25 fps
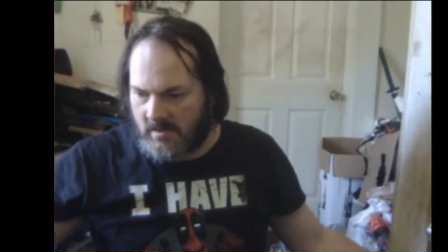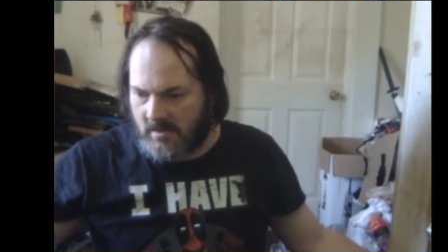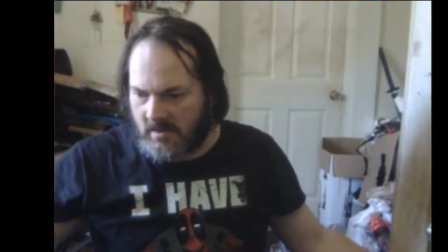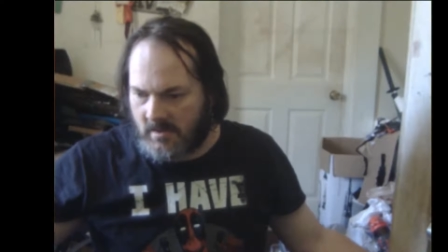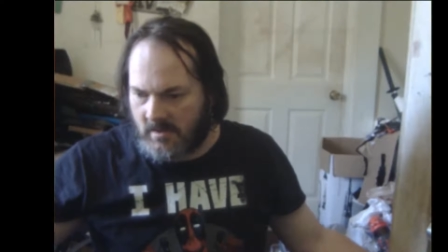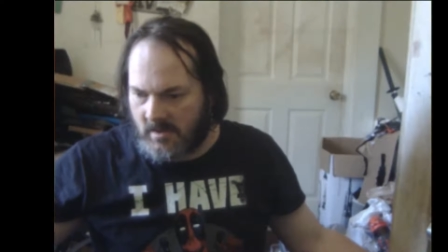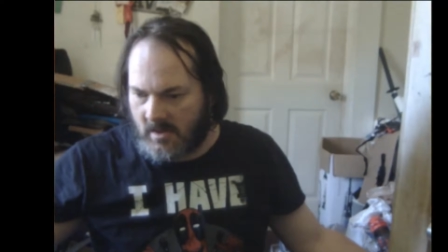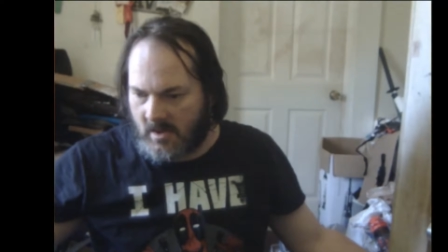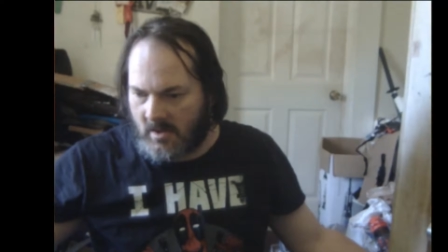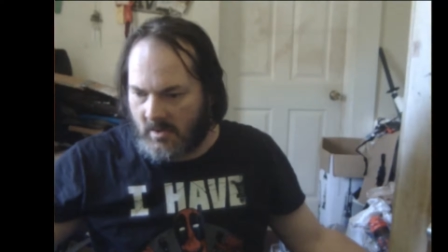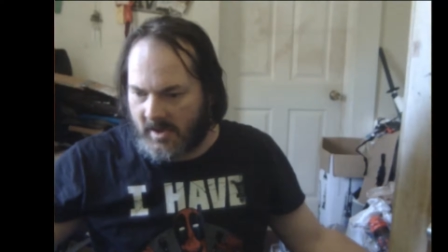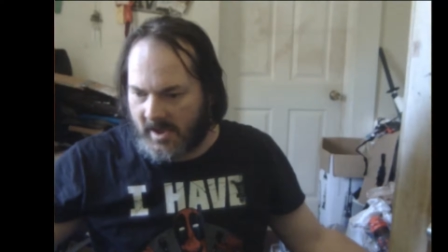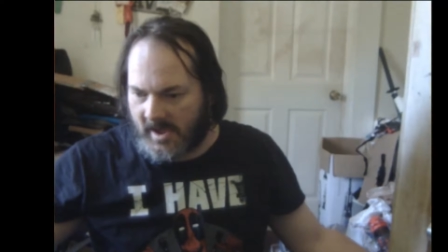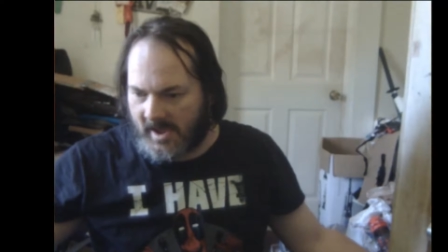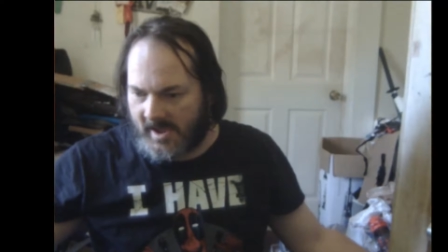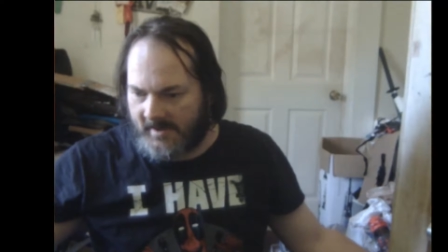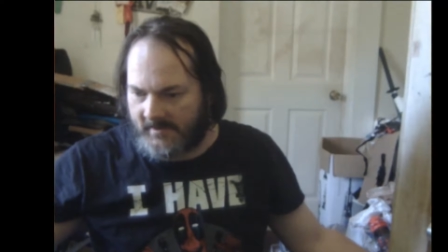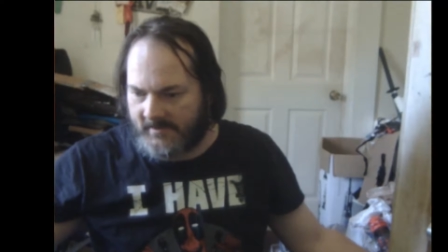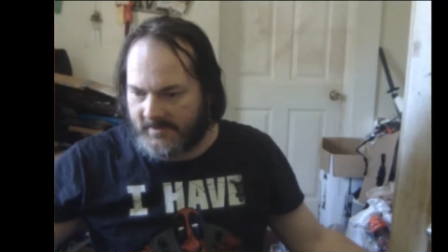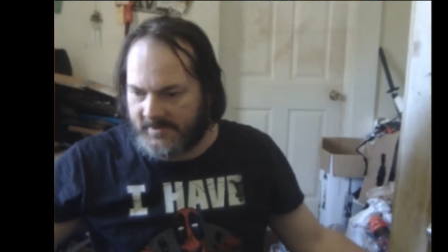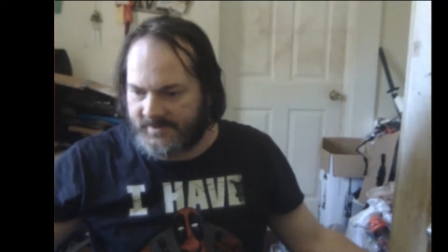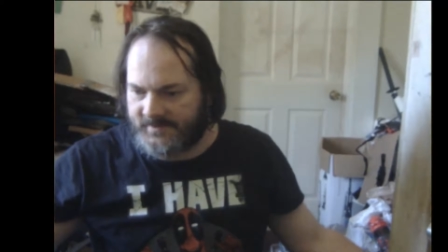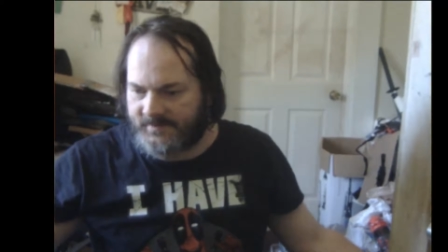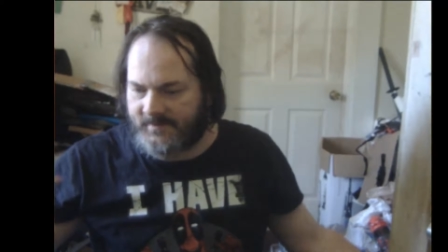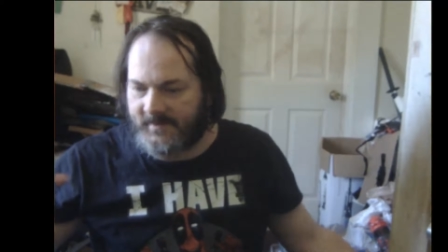Okay,
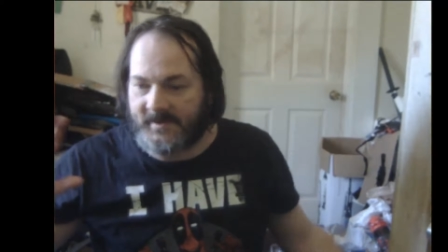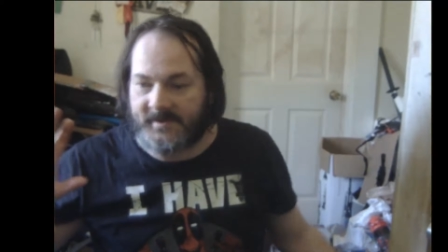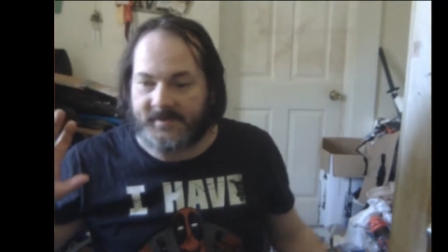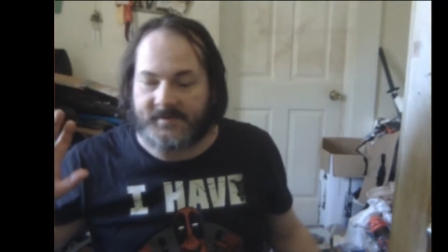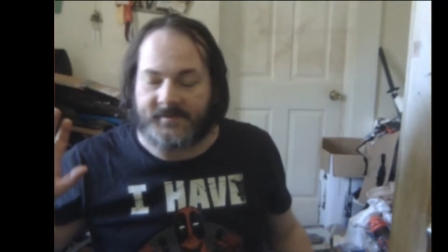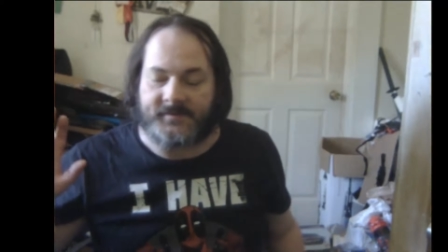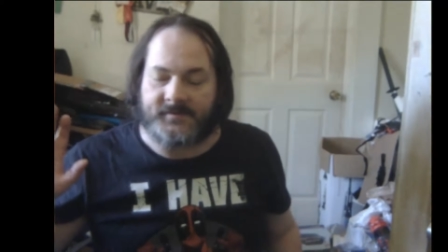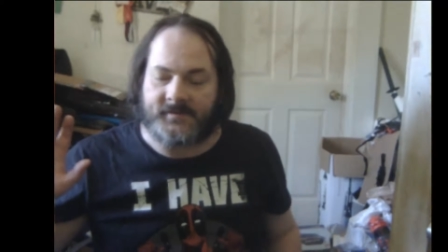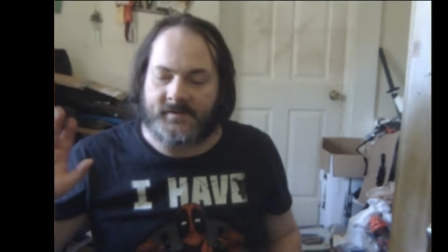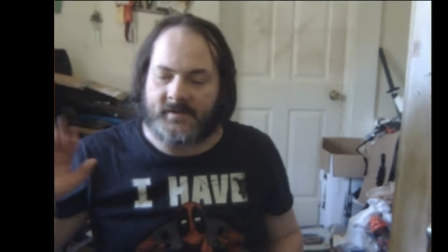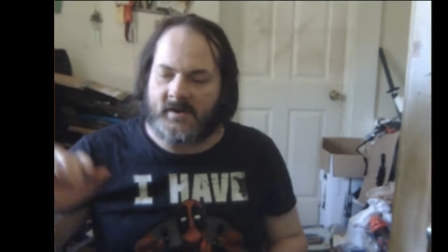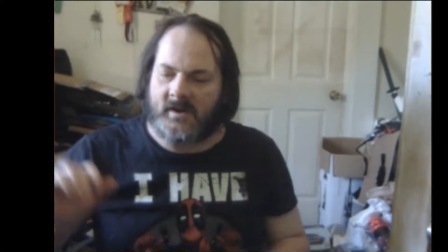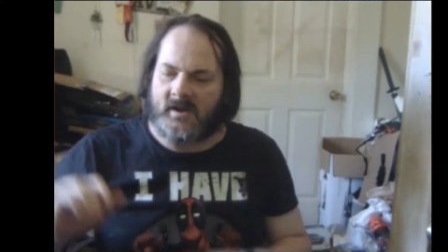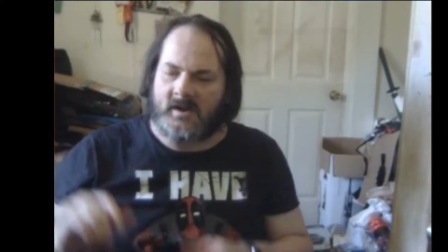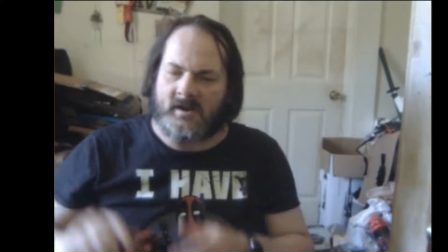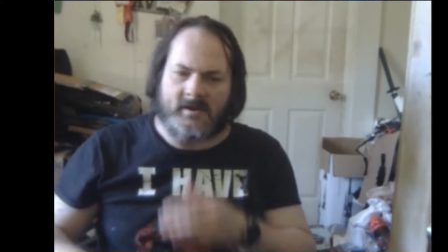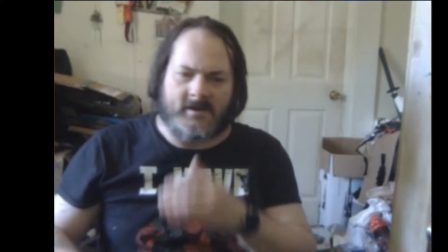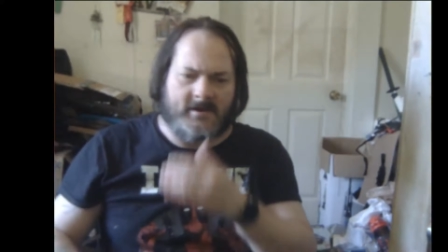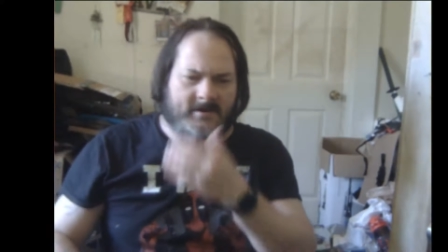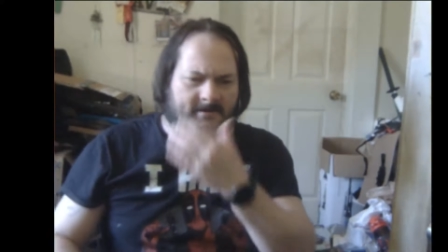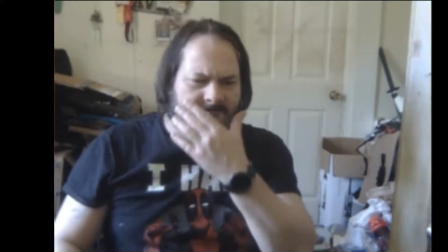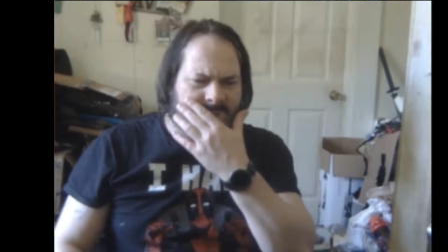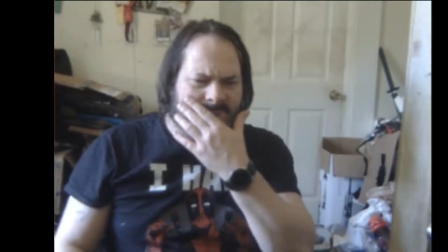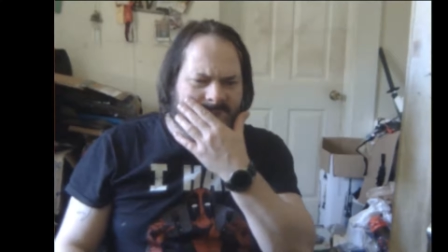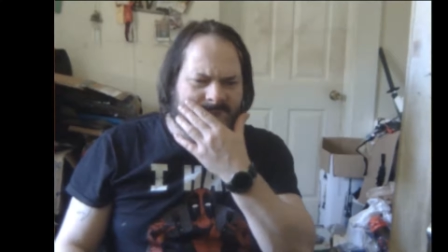just making sure.
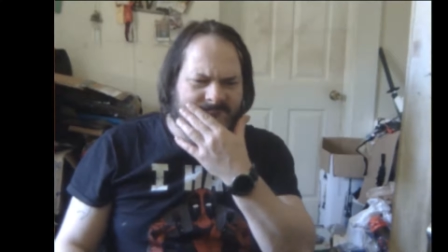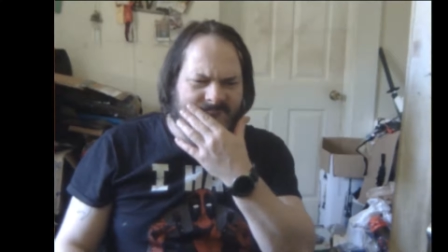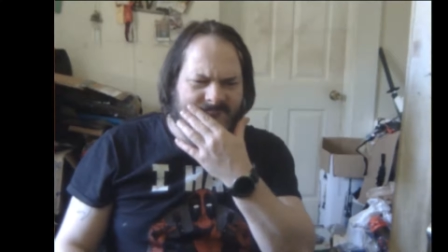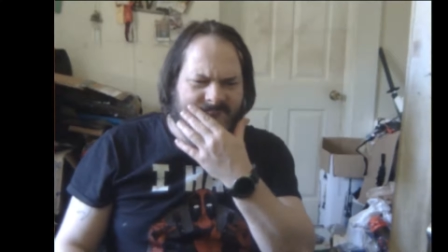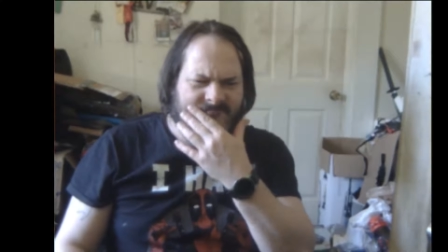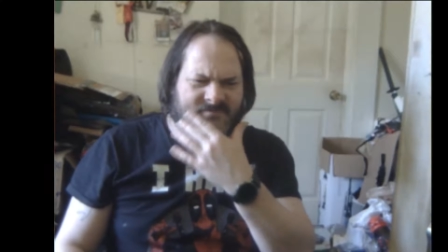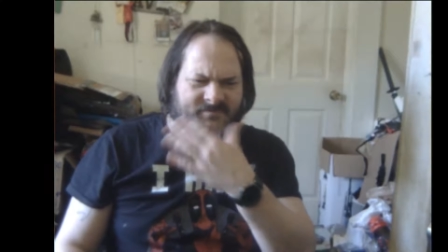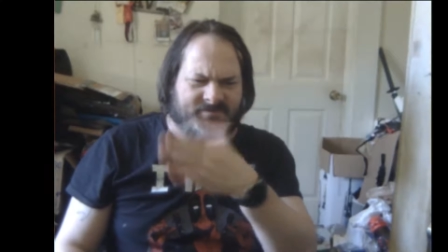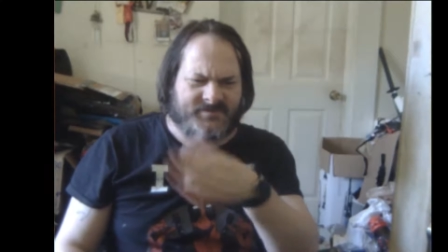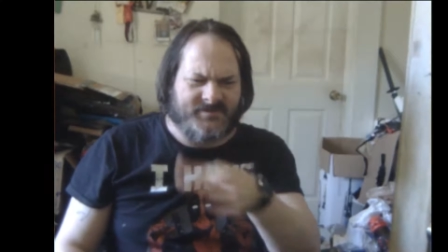For